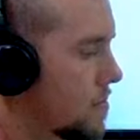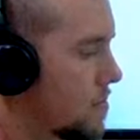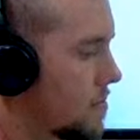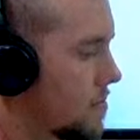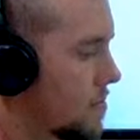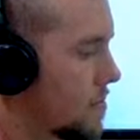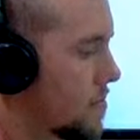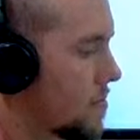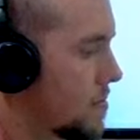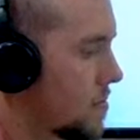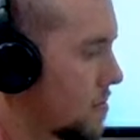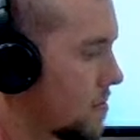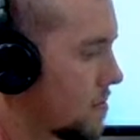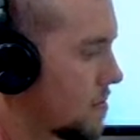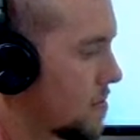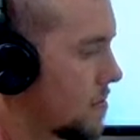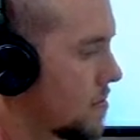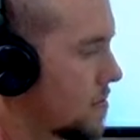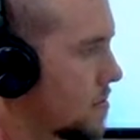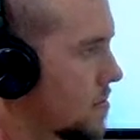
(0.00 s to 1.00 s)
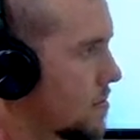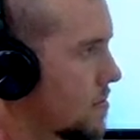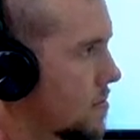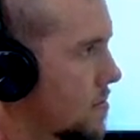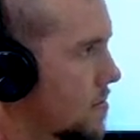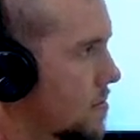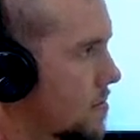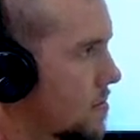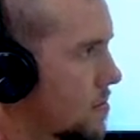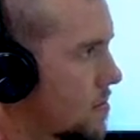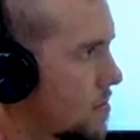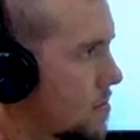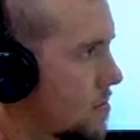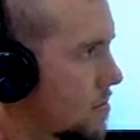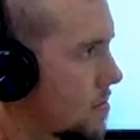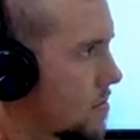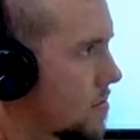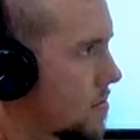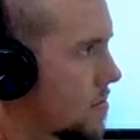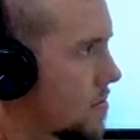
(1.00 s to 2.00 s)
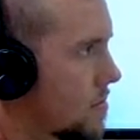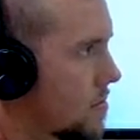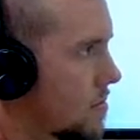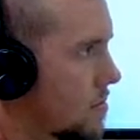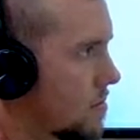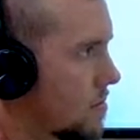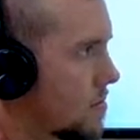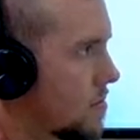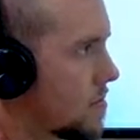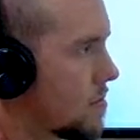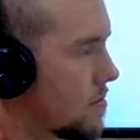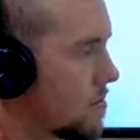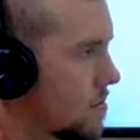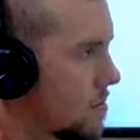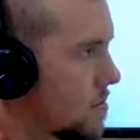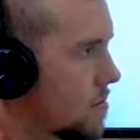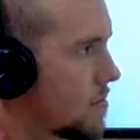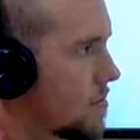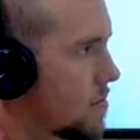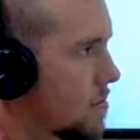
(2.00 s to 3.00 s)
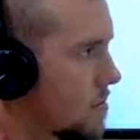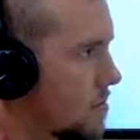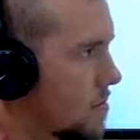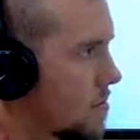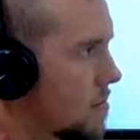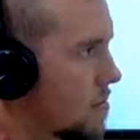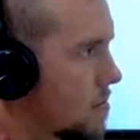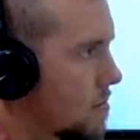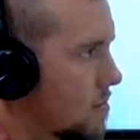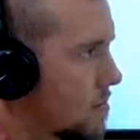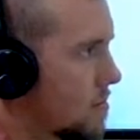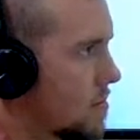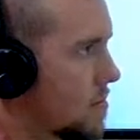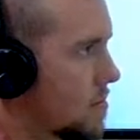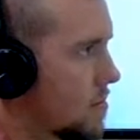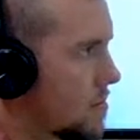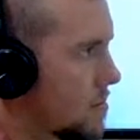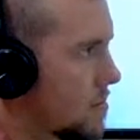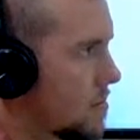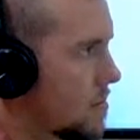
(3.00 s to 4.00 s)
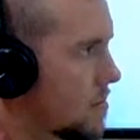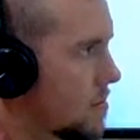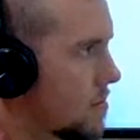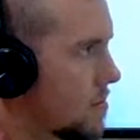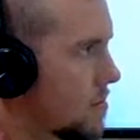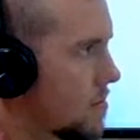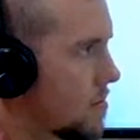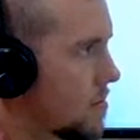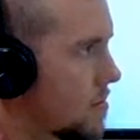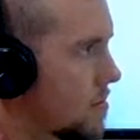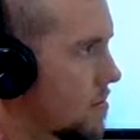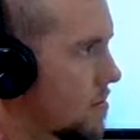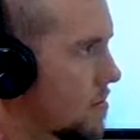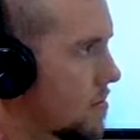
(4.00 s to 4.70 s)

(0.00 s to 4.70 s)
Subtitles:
[no speech]